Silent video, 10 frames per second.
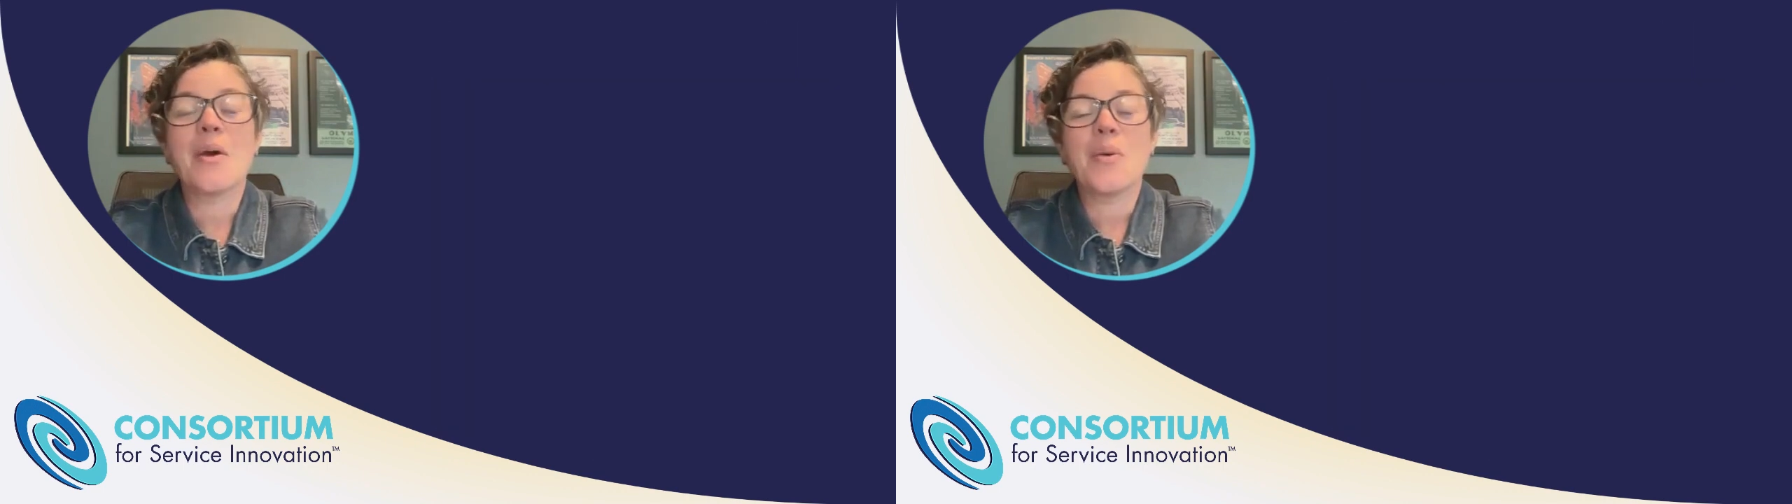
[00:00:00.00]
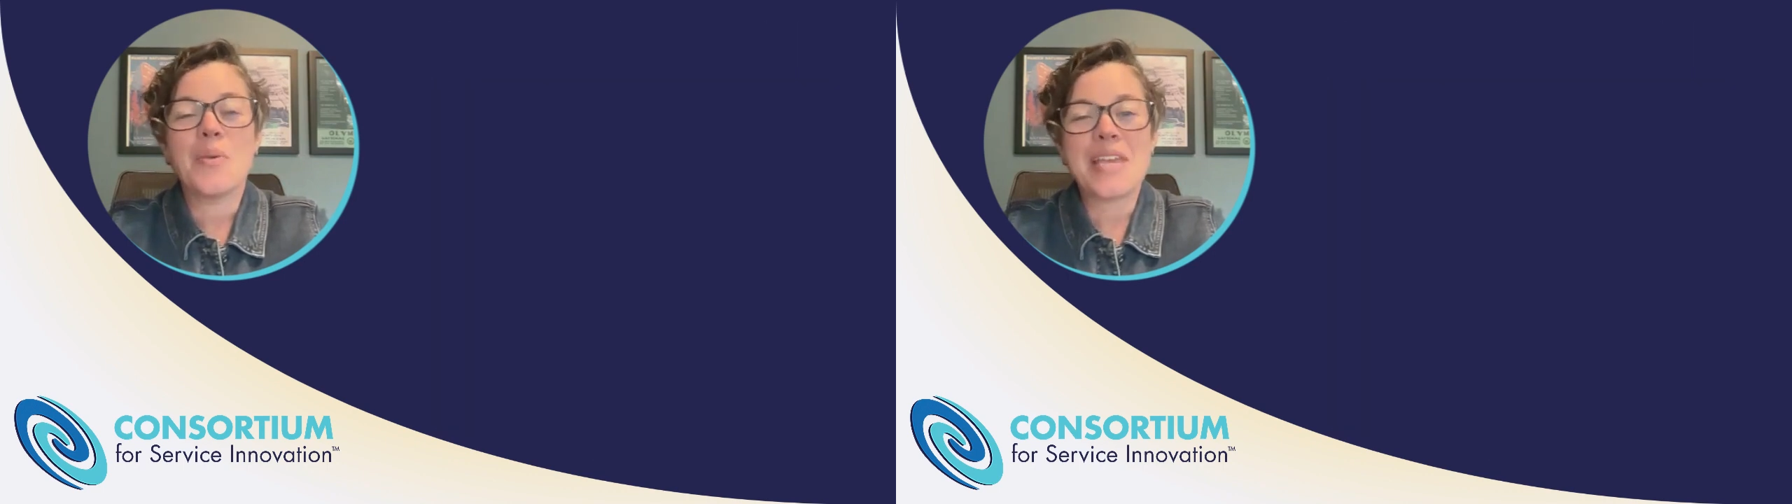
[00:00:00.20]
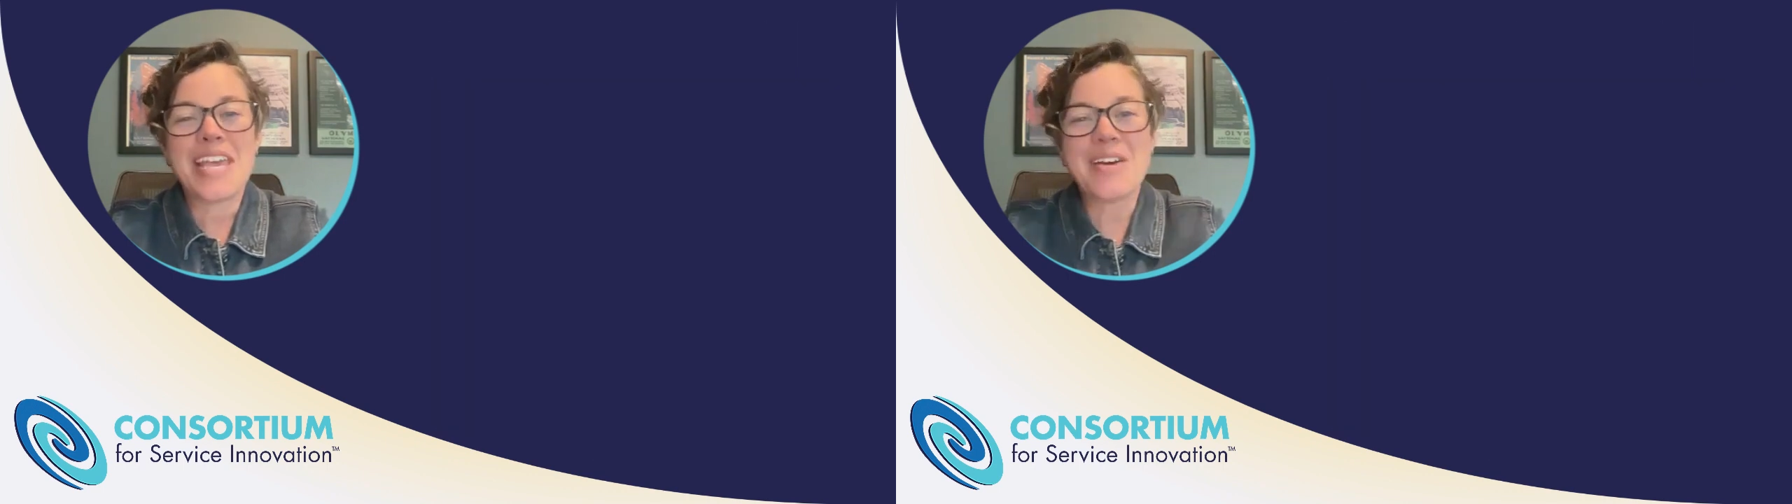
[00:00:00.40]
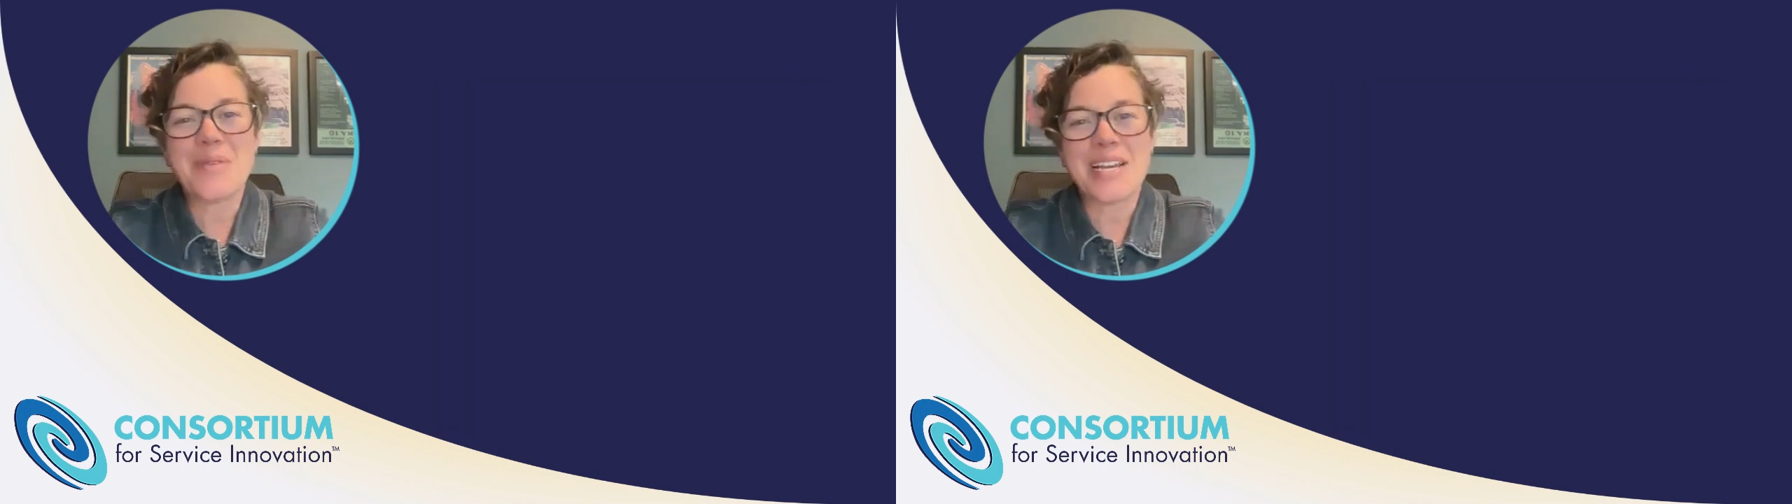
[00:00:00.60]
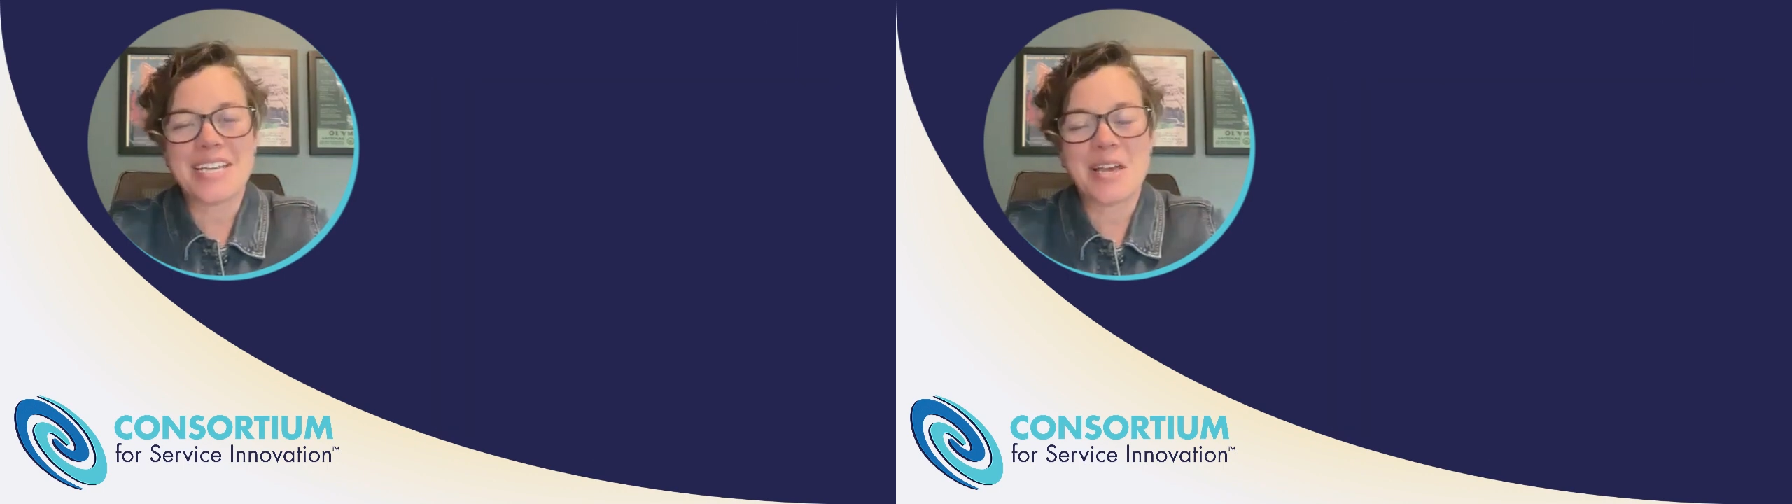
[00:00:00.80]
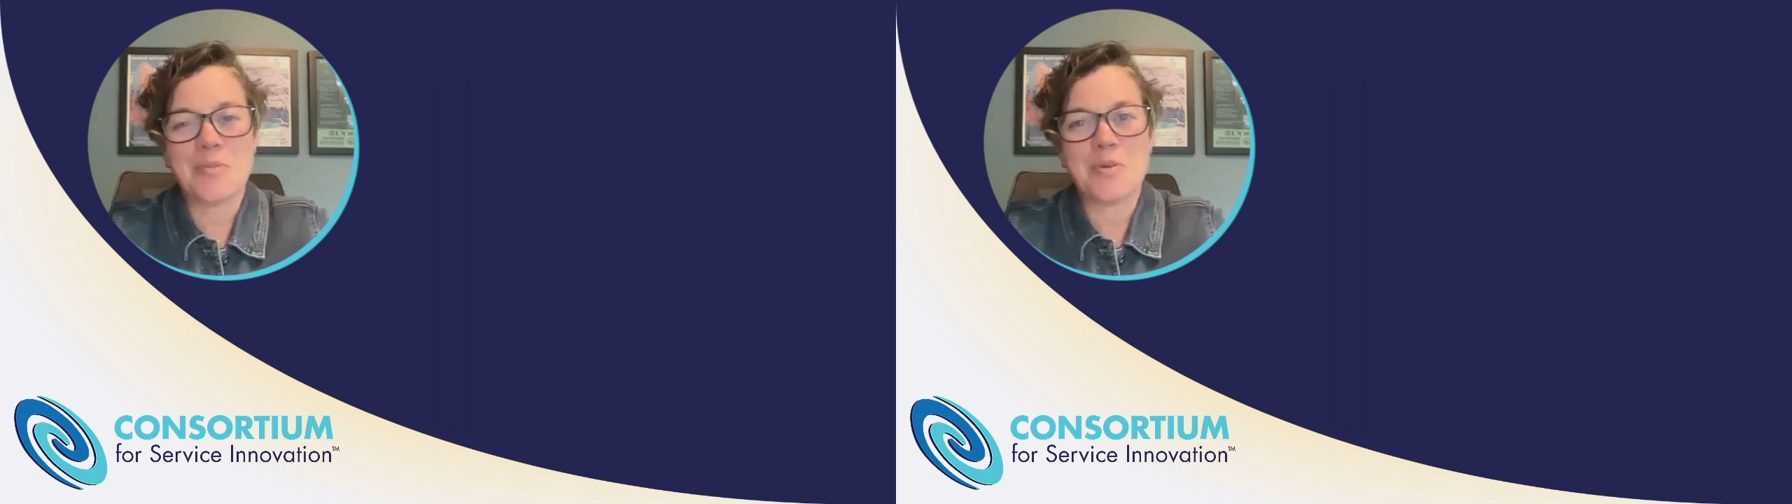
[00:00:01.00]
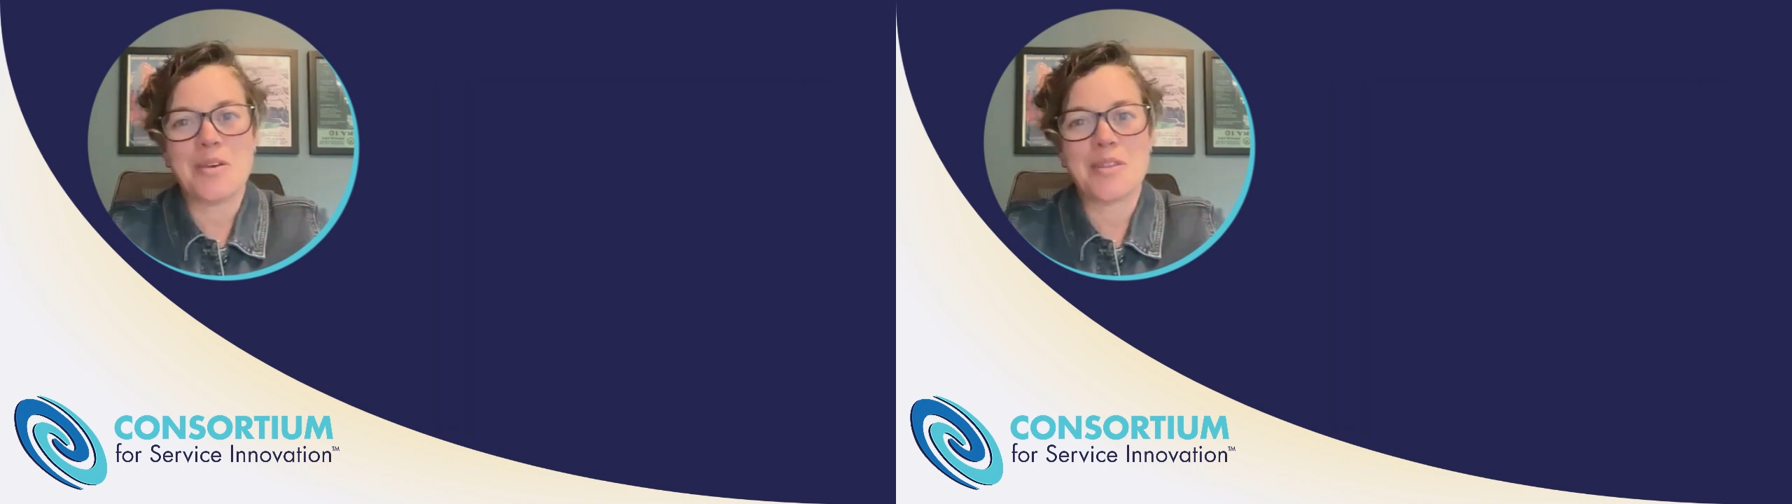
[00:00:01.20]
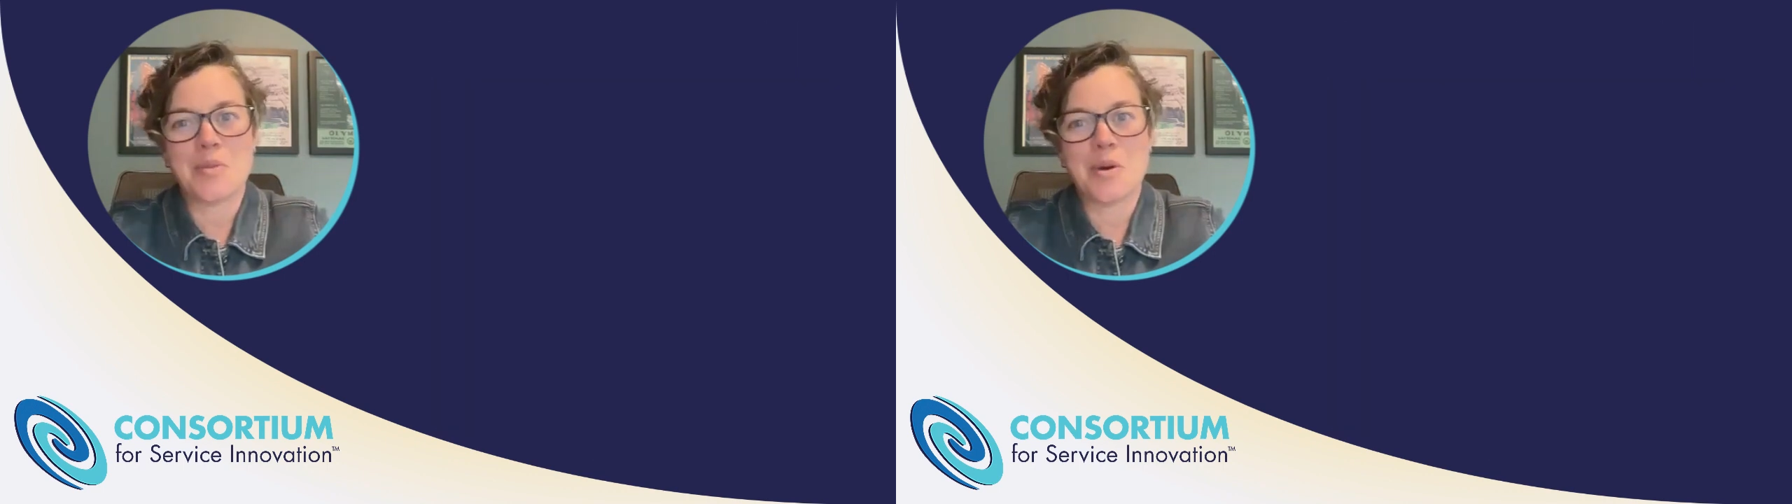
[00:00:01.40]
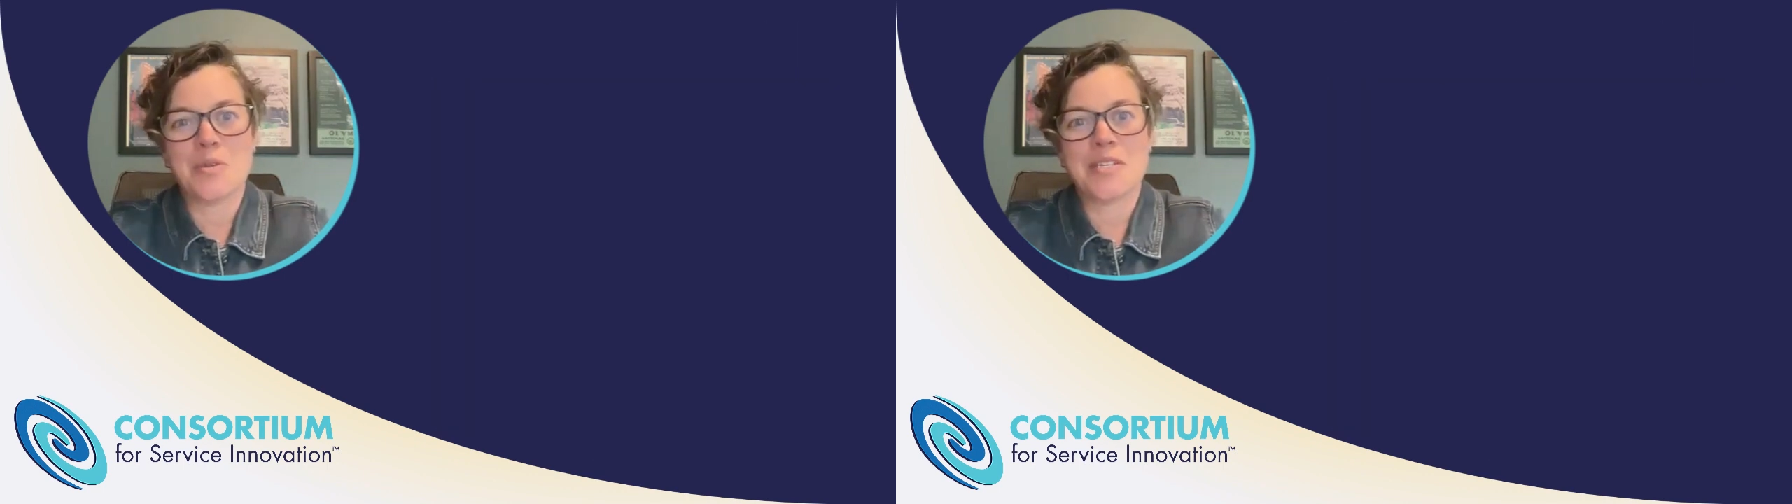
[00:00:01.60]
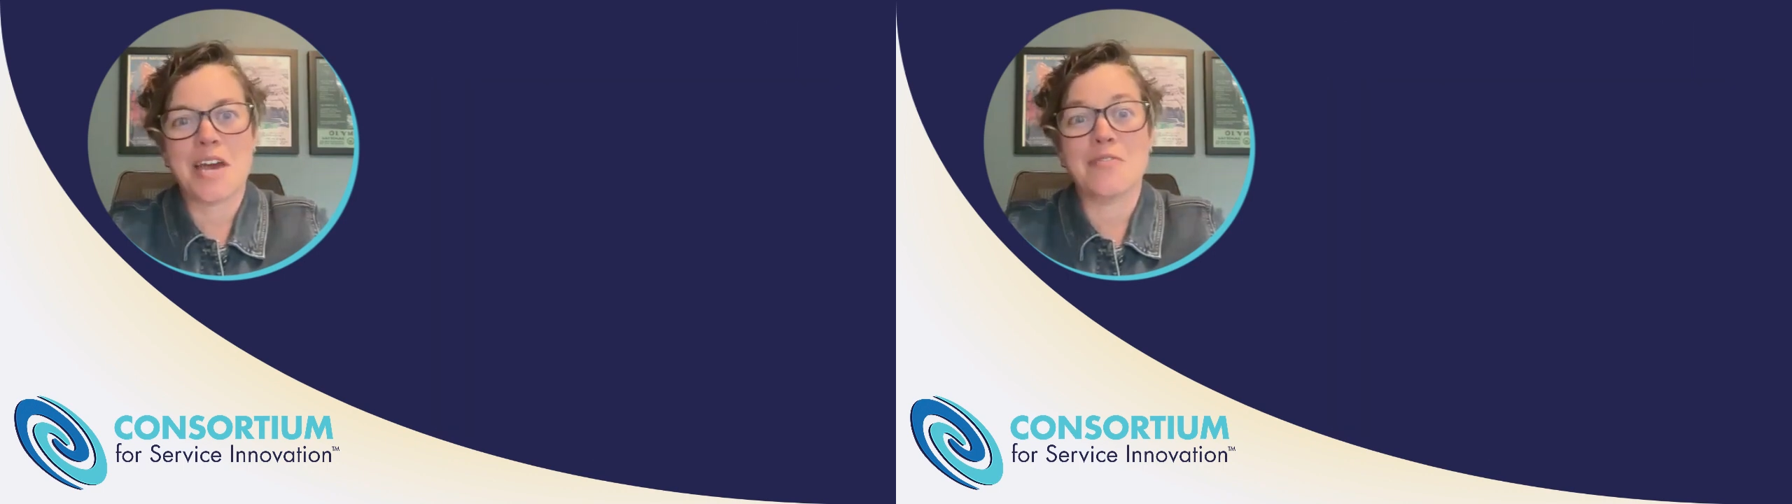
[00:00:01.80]
We can't wait to help you get the
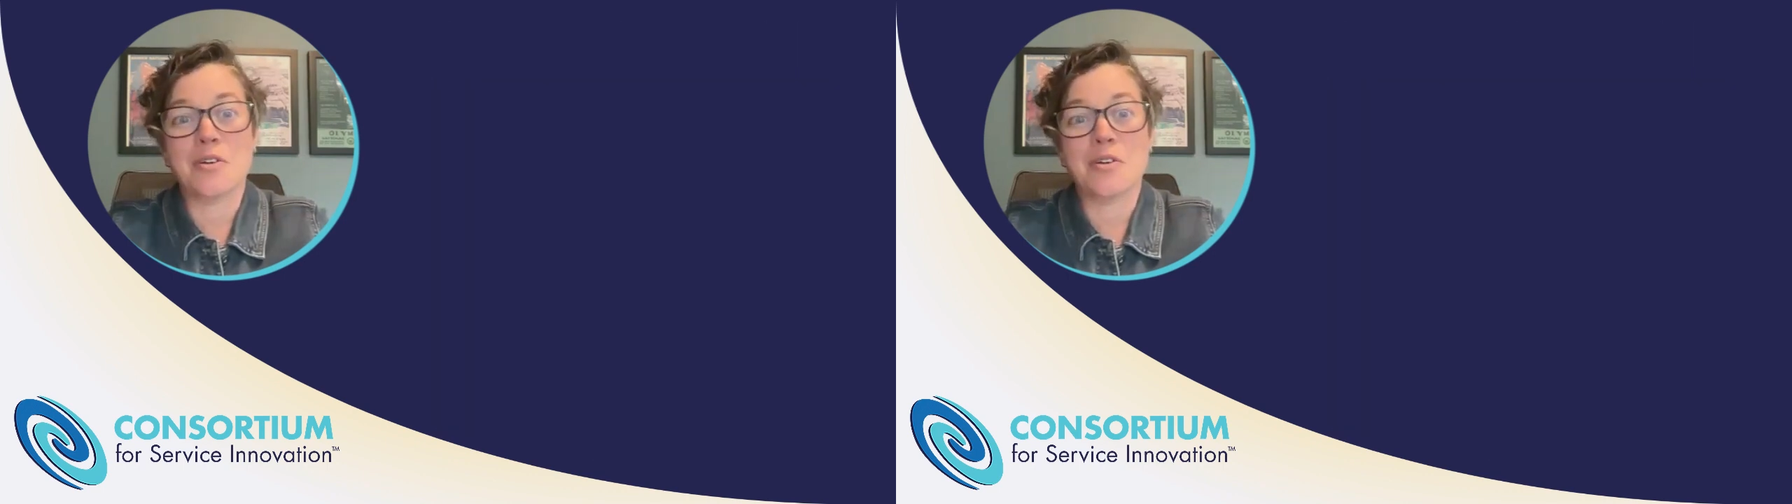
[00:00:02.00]
most out of